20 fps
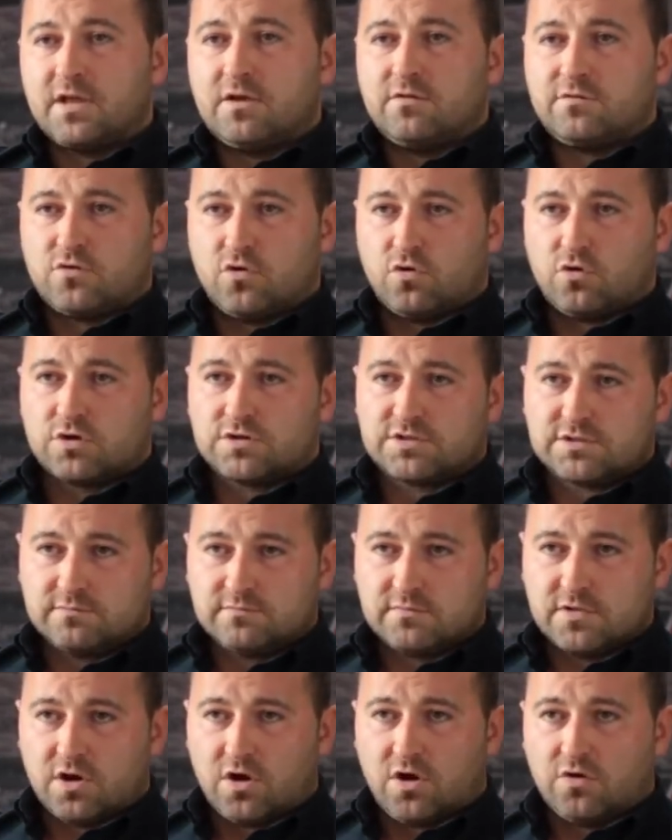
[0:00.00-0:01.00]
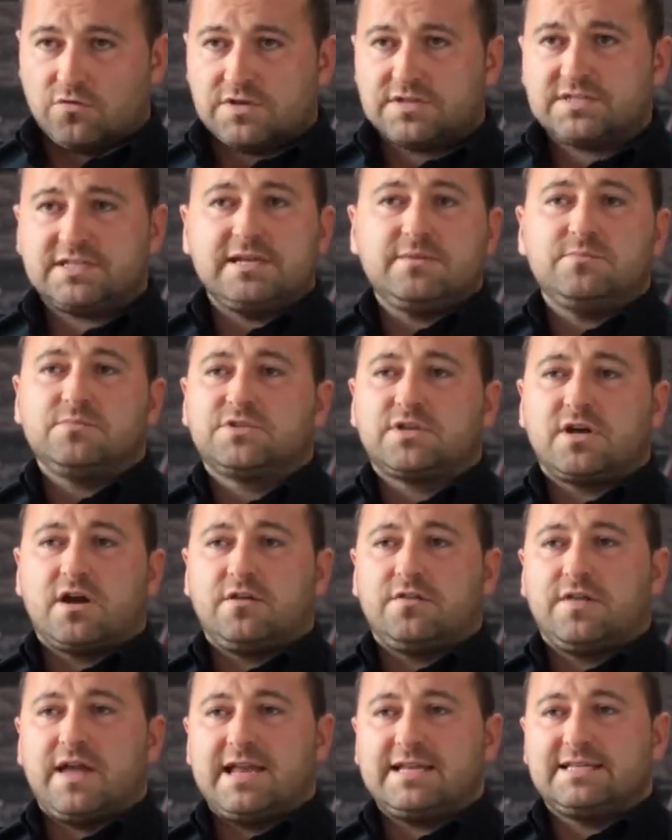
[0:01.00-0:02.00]
Of course, all the seams
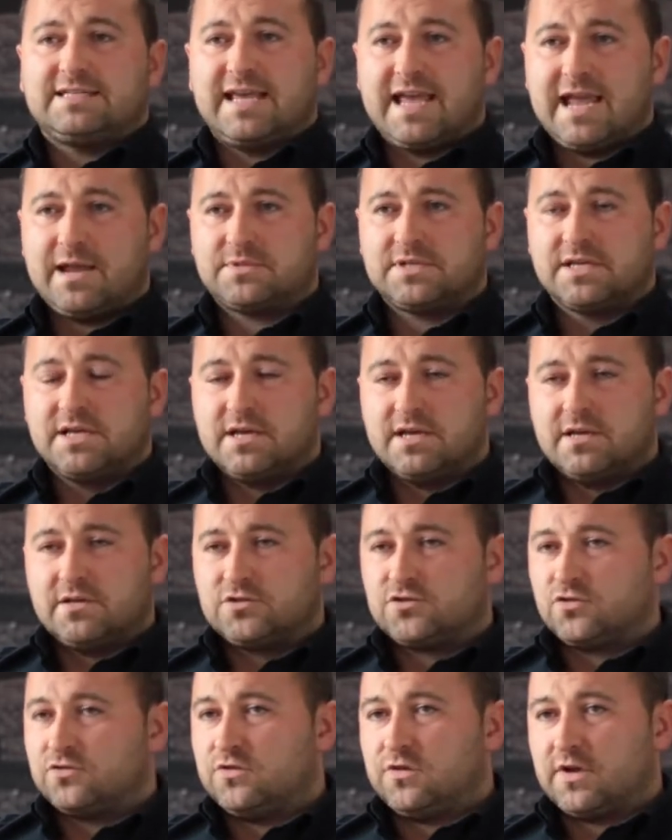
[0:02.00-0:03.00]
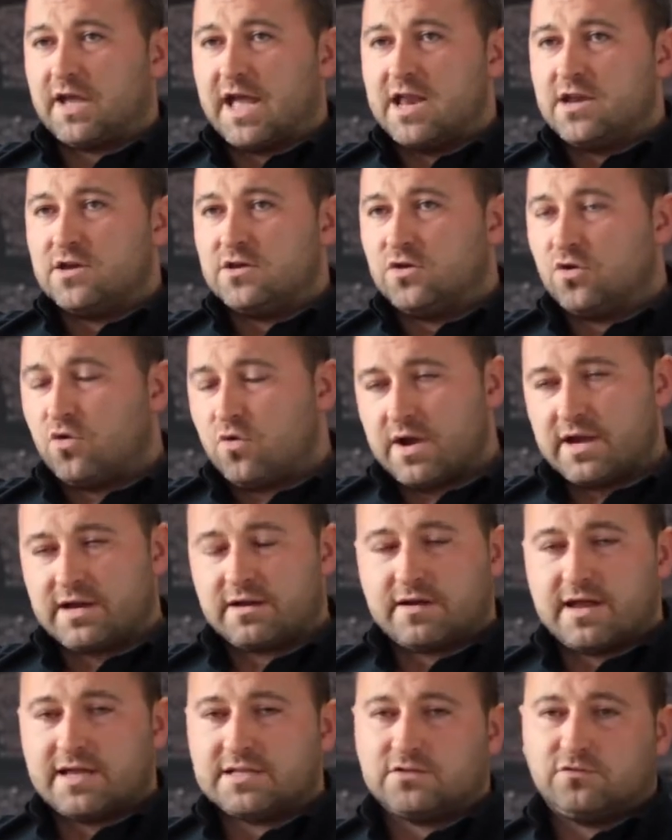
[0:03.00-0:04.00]
are then taped, so you get no
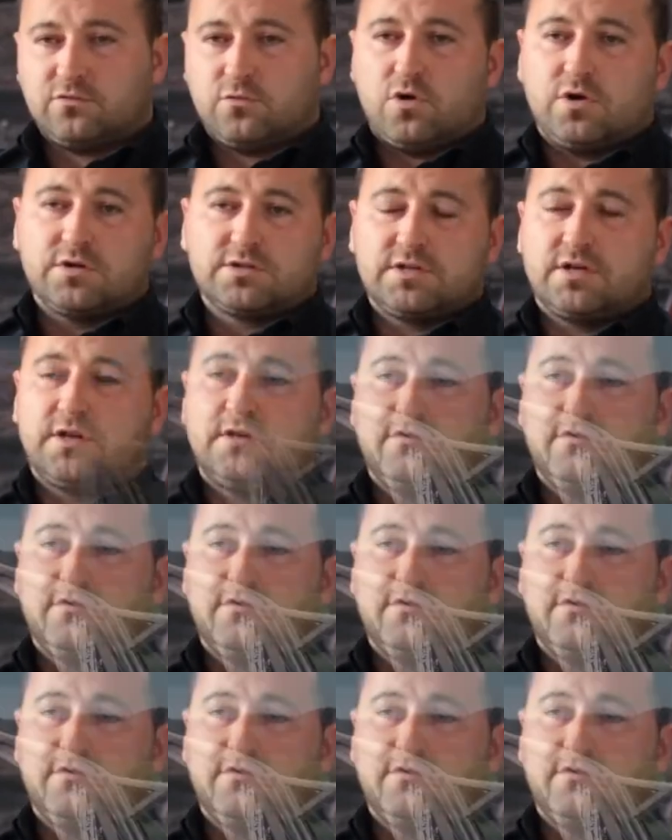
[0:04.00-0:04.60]
ingress of water